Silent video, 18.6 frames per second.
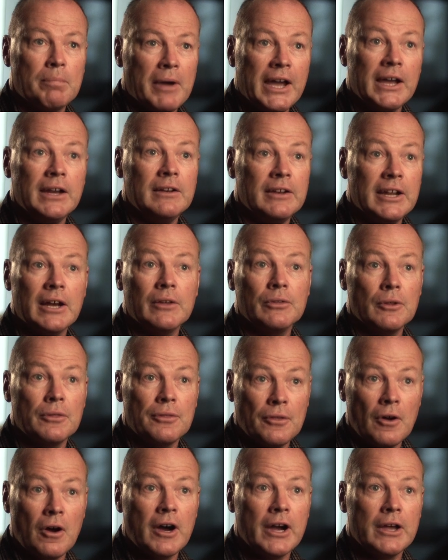pain down the
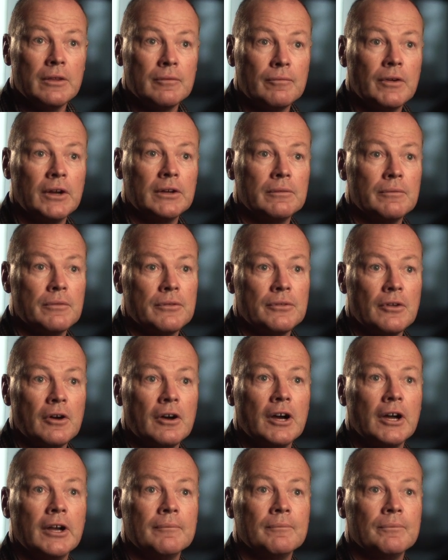thigh, the front of the
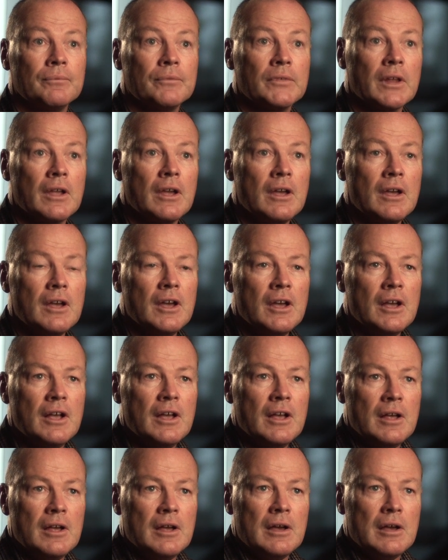thigh.
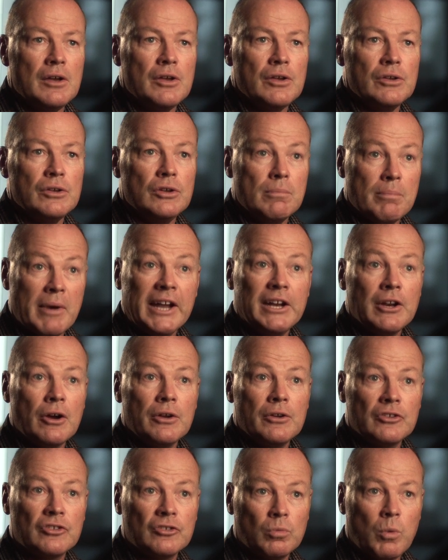You may
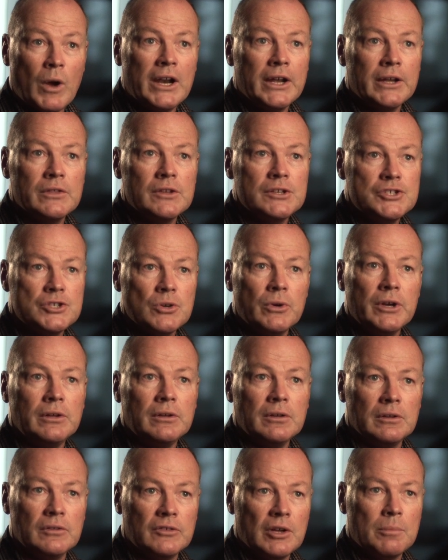notice swelling the
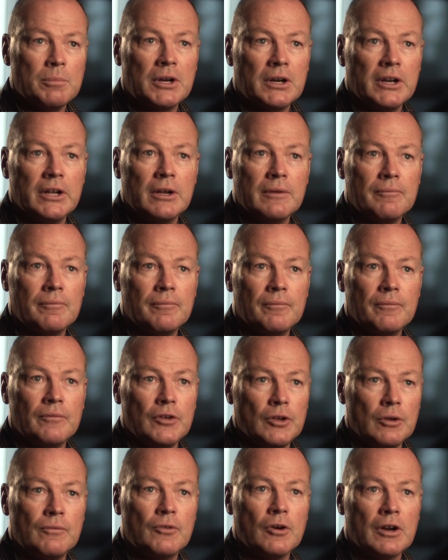joint, and typically if
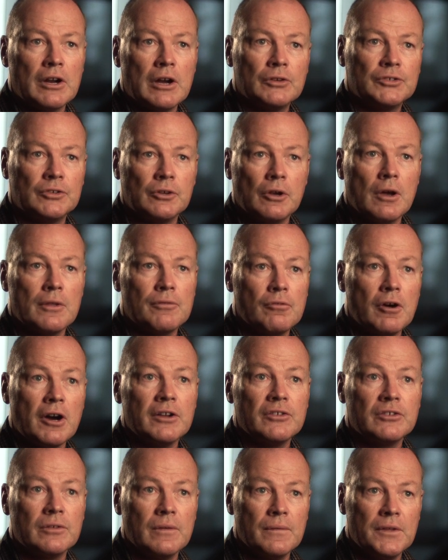you've got
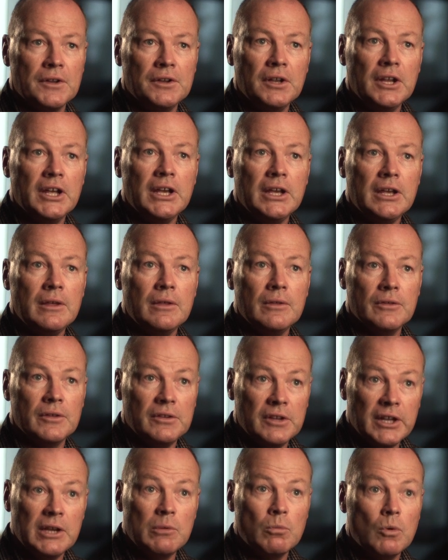osteoarthritis of the
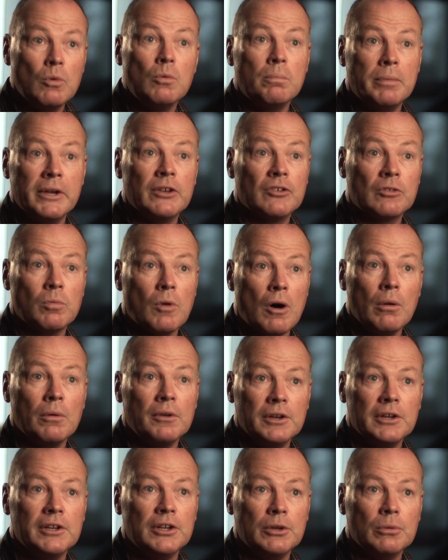knee will be
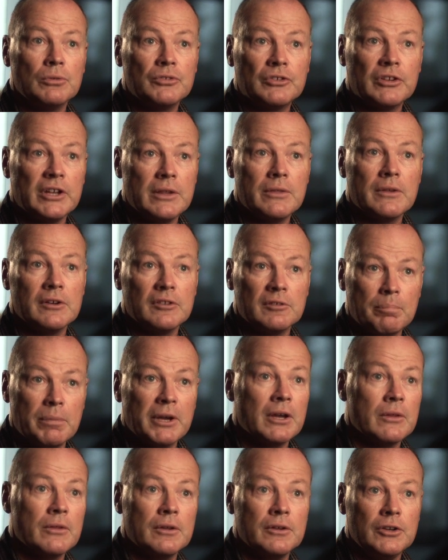swollen and you'll see that it's
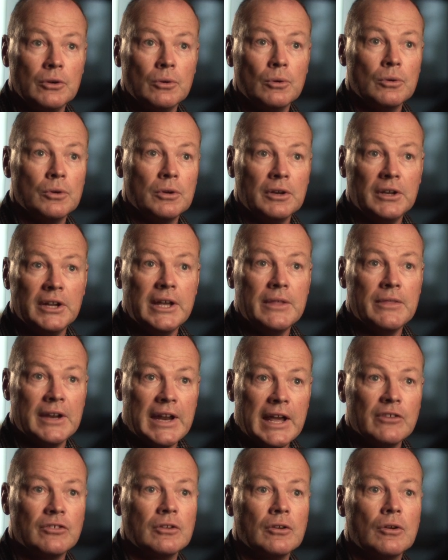bigger than your knee that
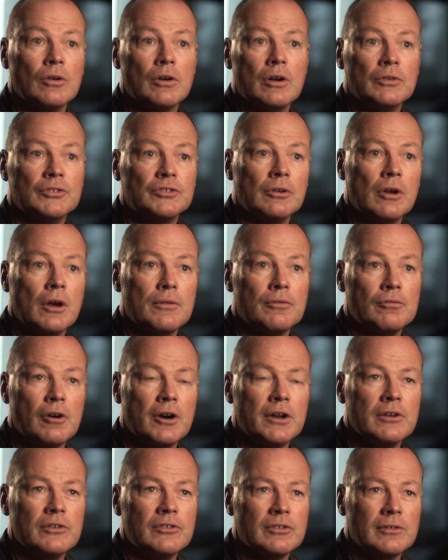hasn't got
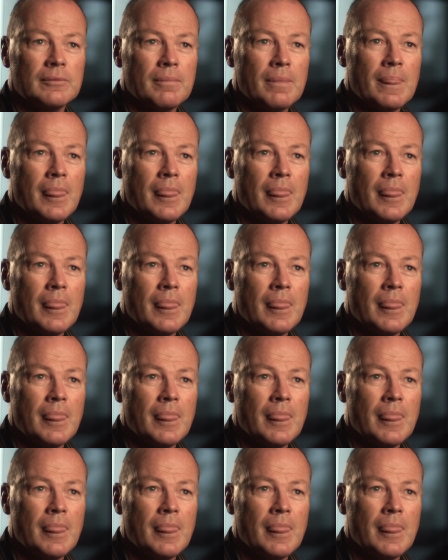osteoarthritis.